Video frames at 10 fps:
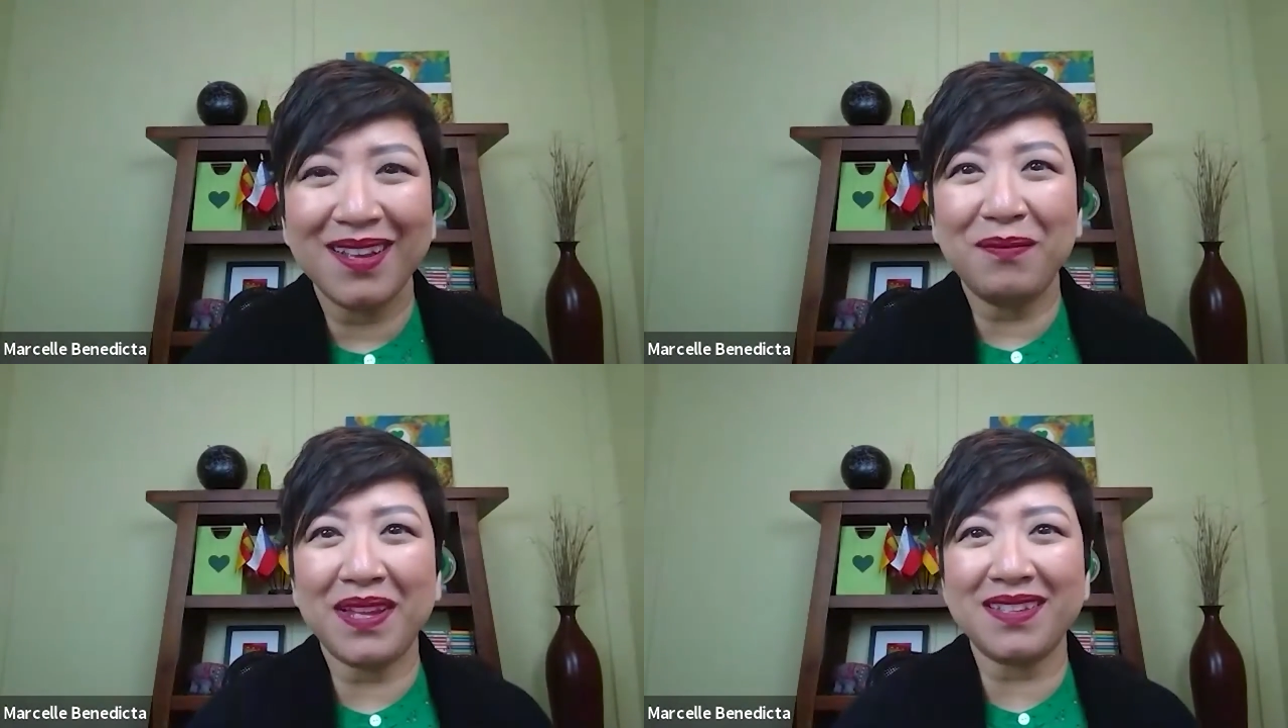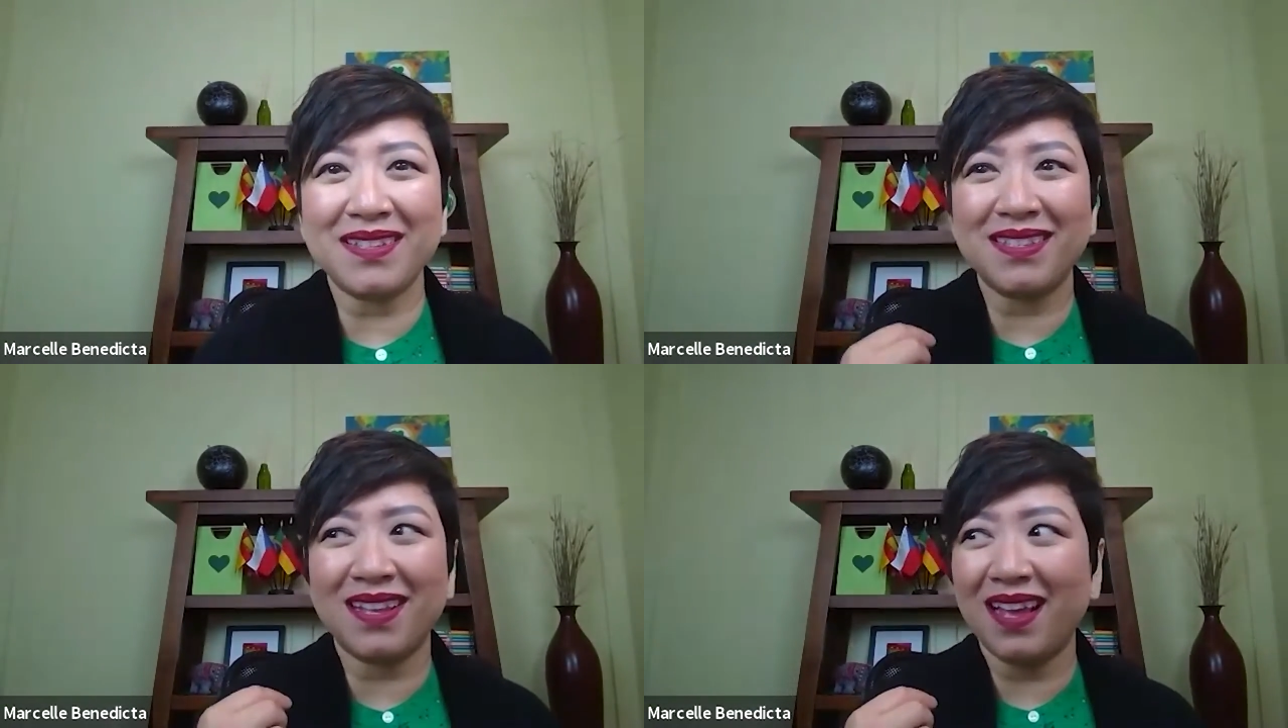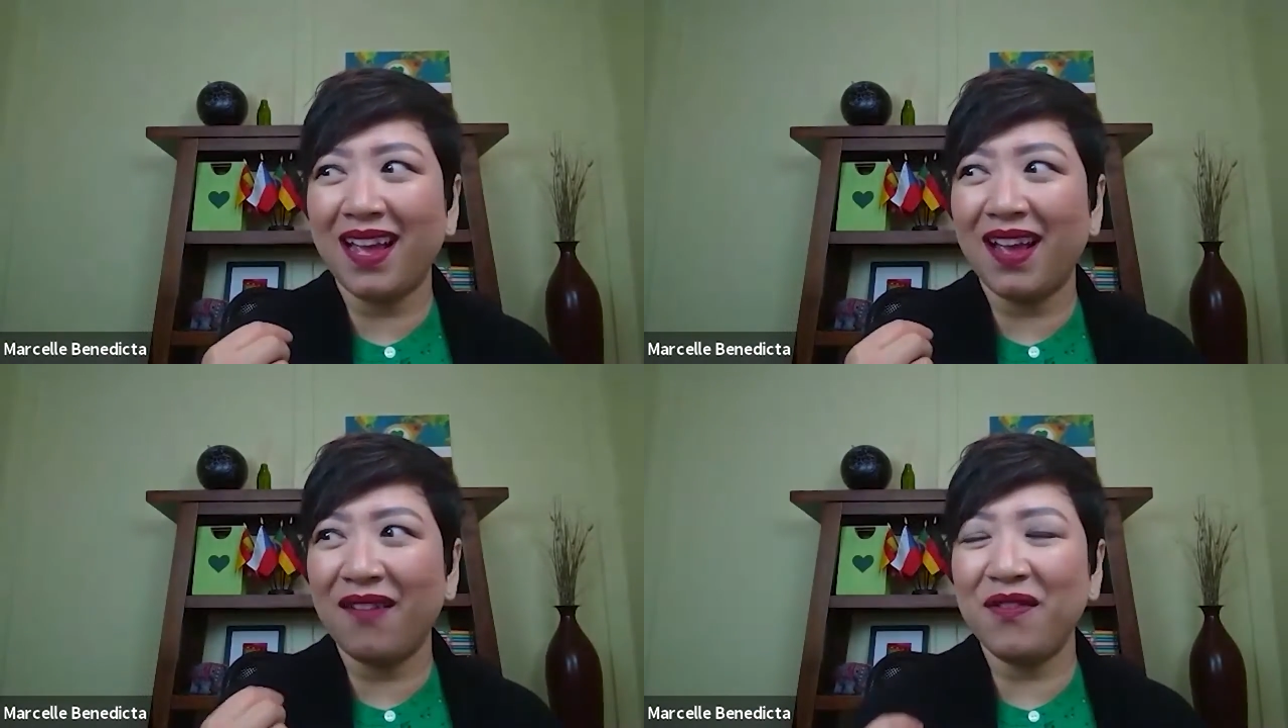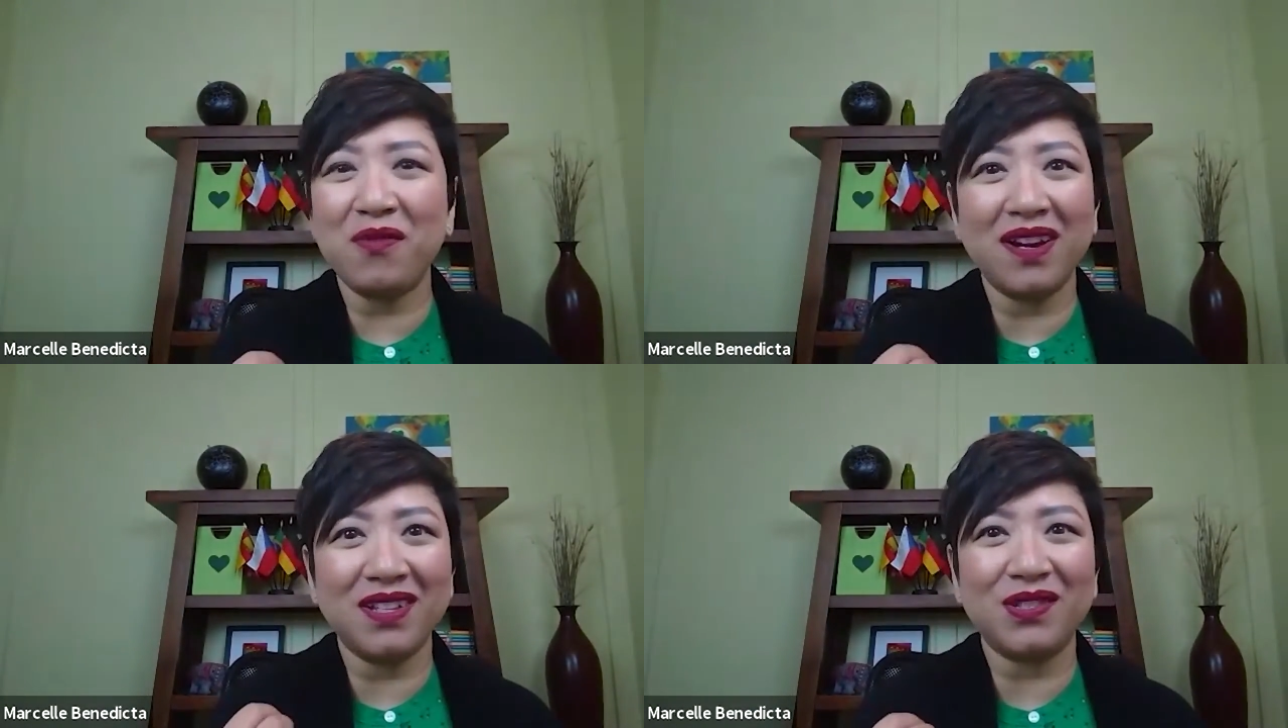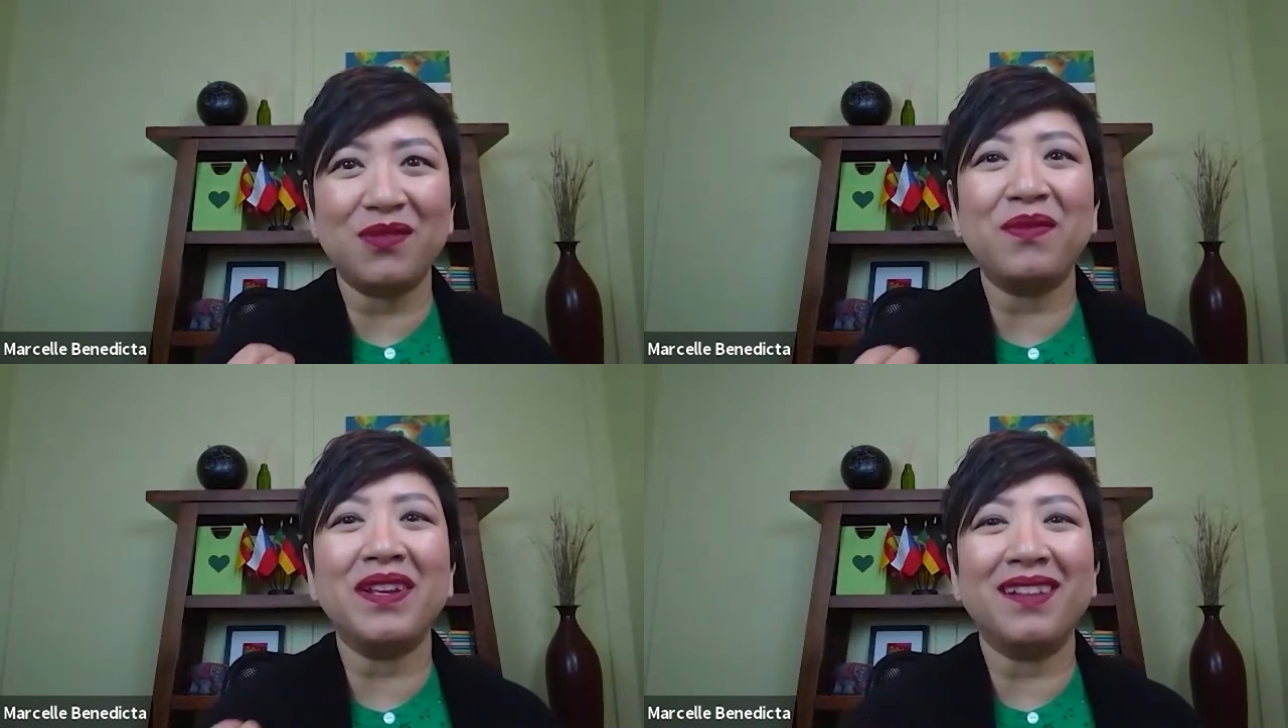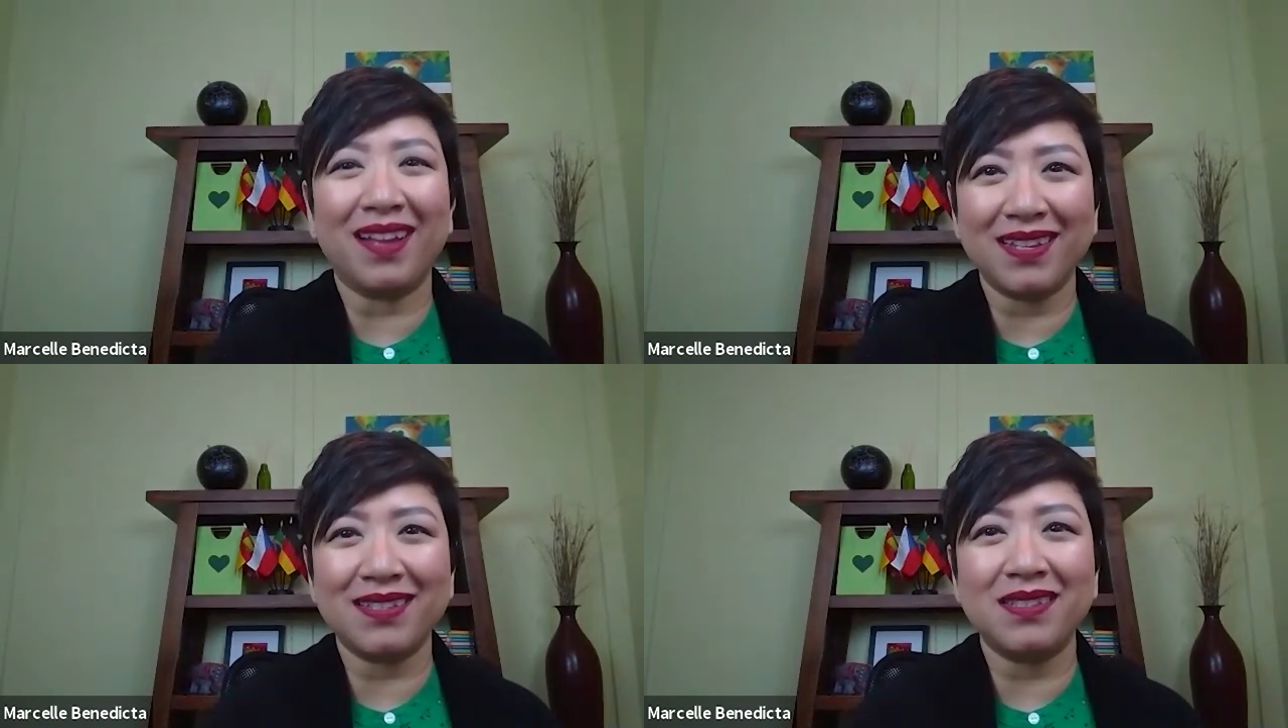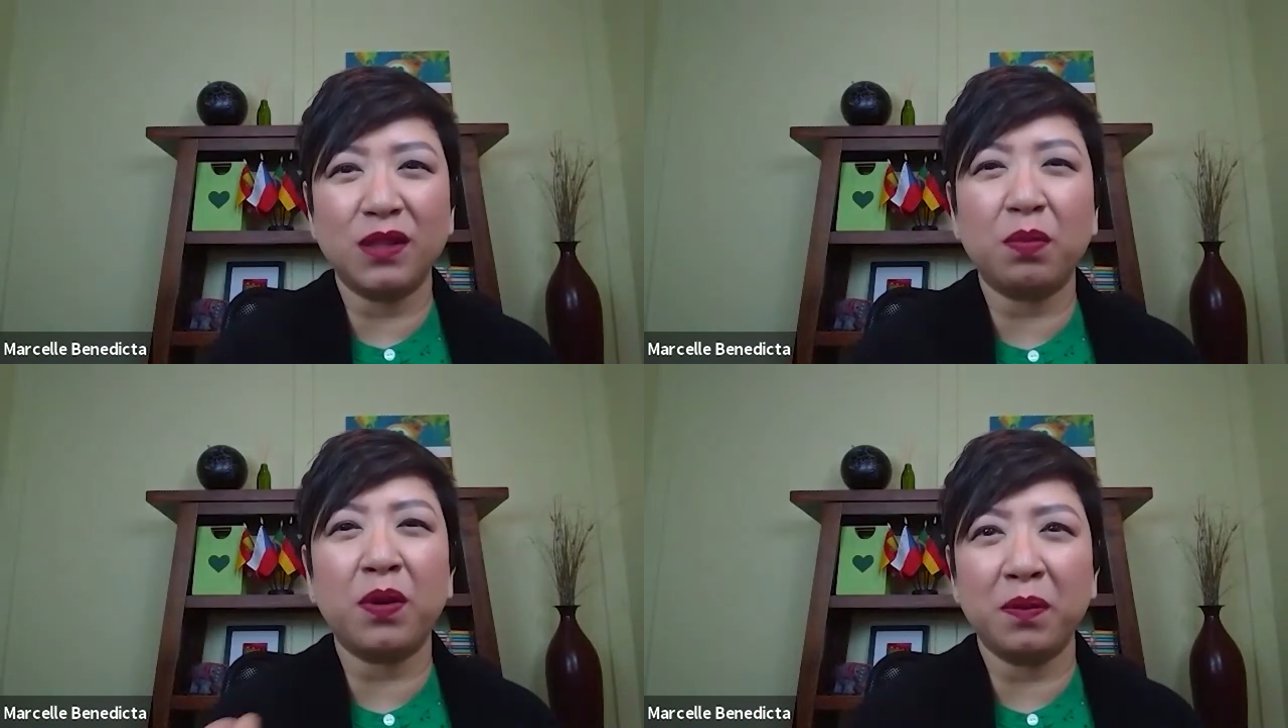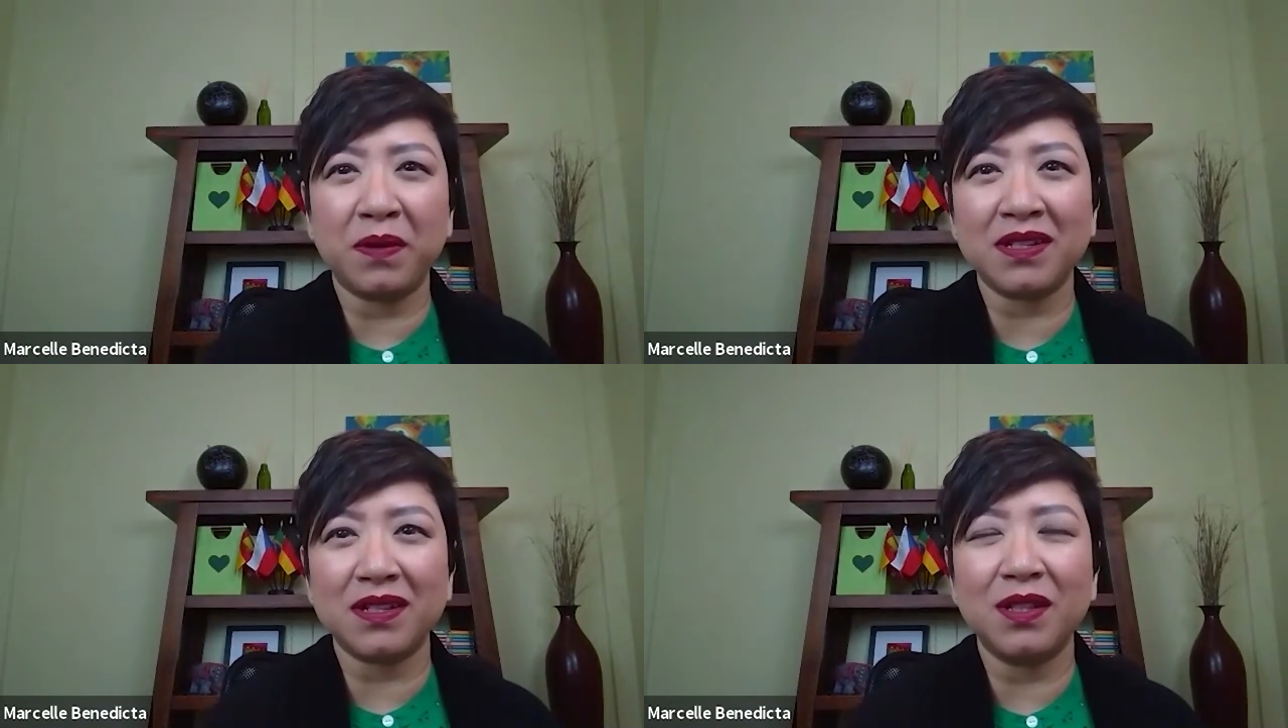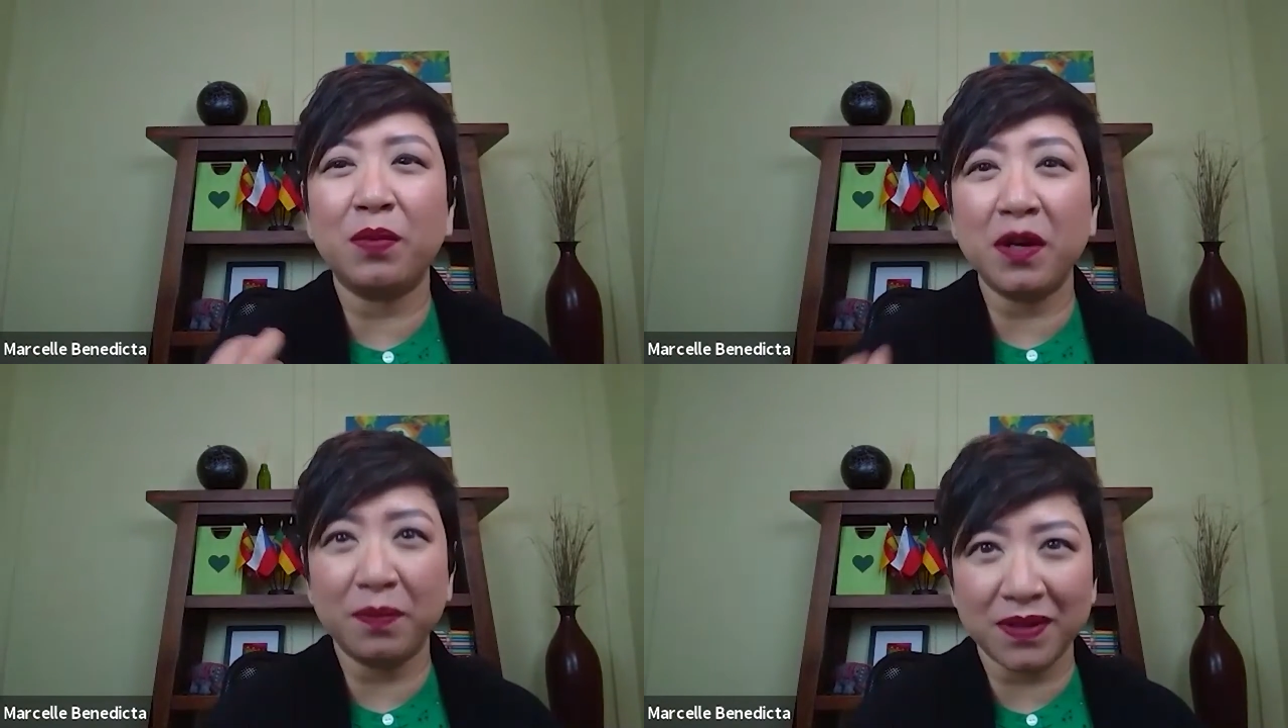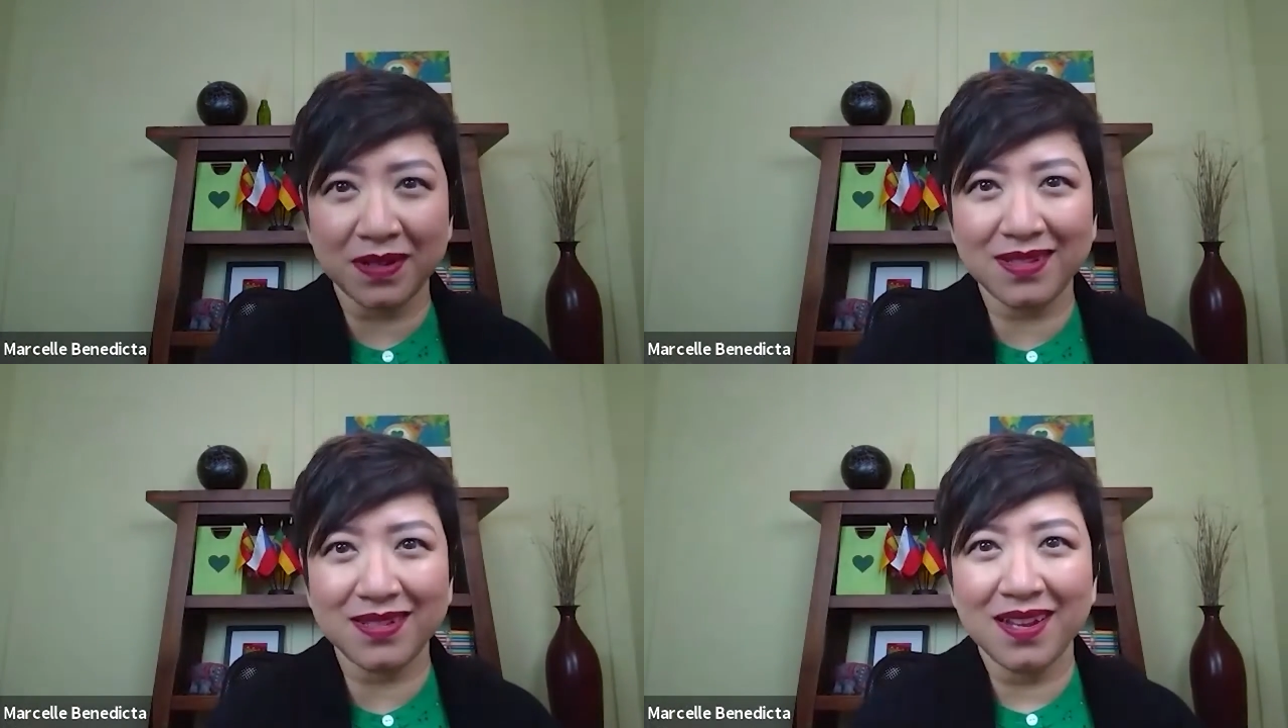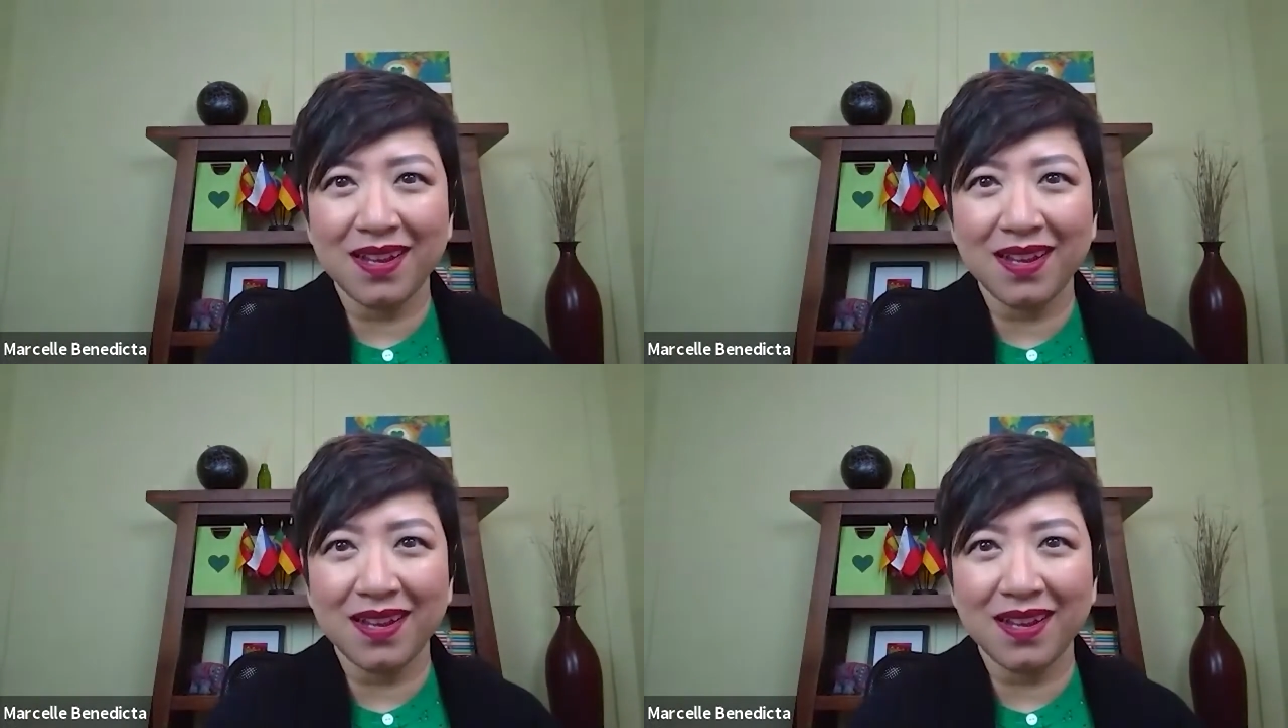because everyone needs to realize the purpose